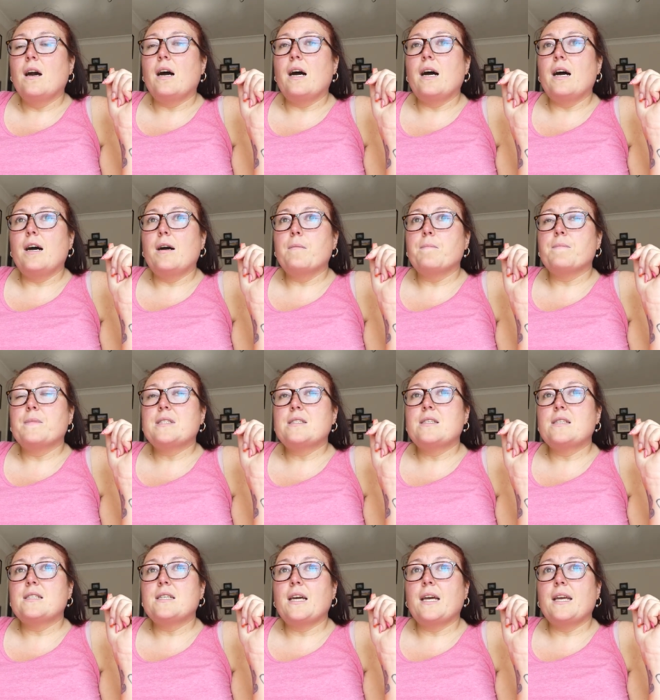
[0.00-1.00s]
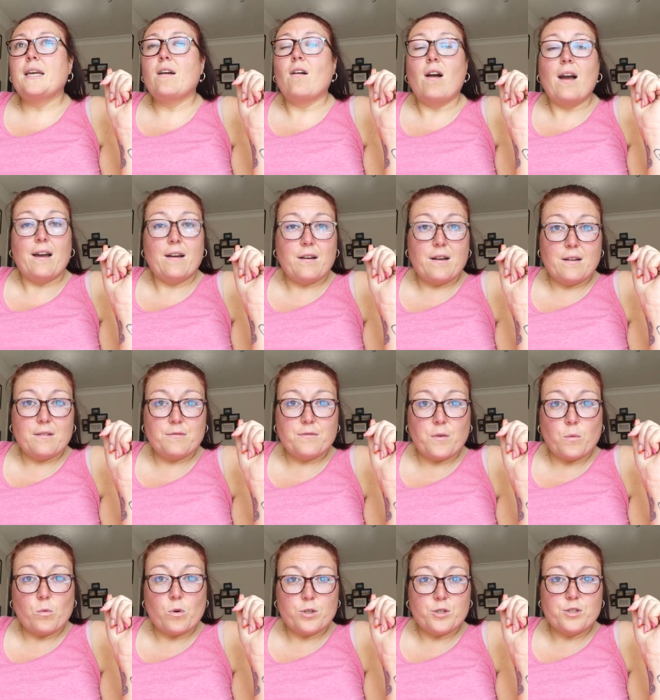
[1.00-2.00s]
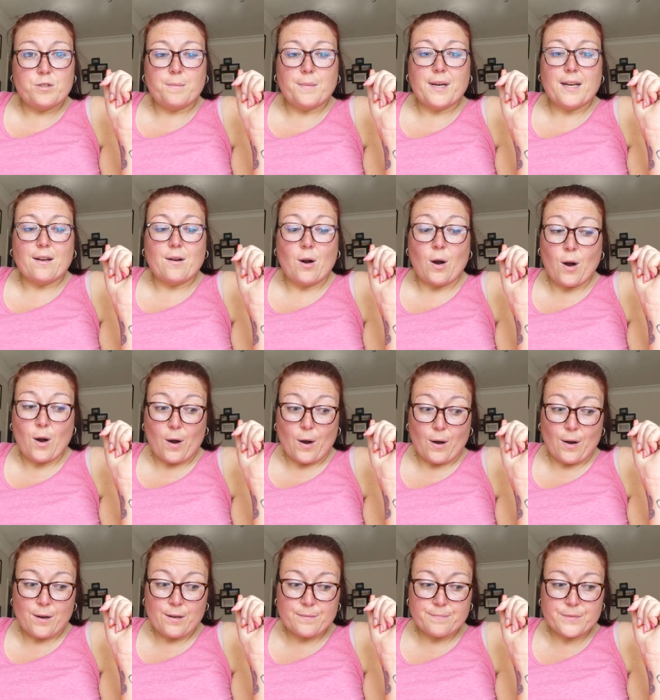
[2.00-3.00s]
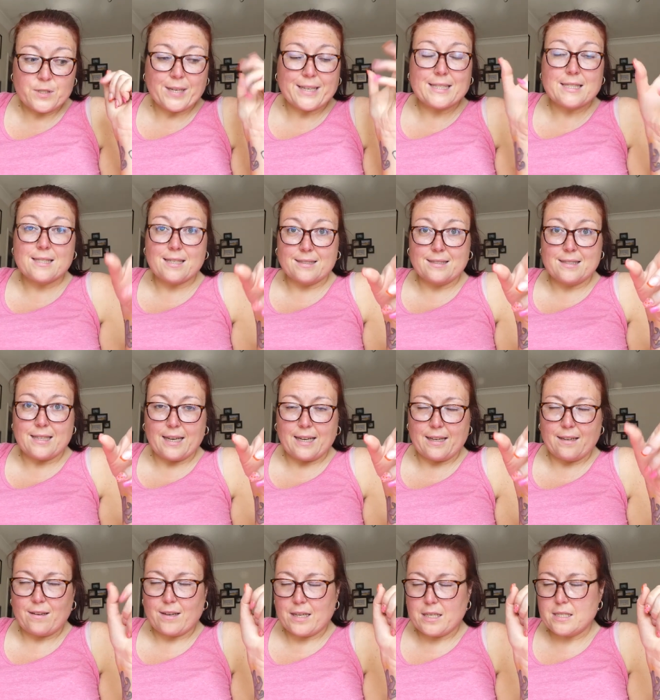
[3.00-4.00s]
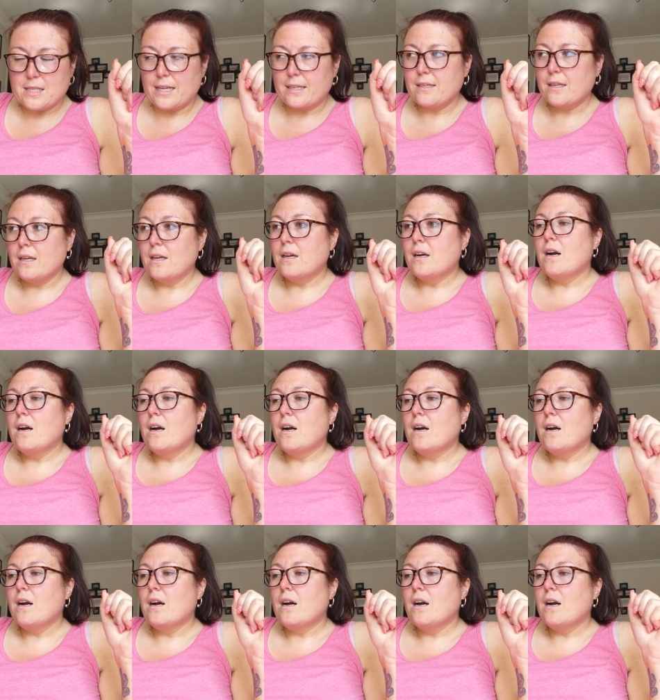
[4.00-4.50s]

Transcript: Um, today I have washed my car so it's Sunday like I said.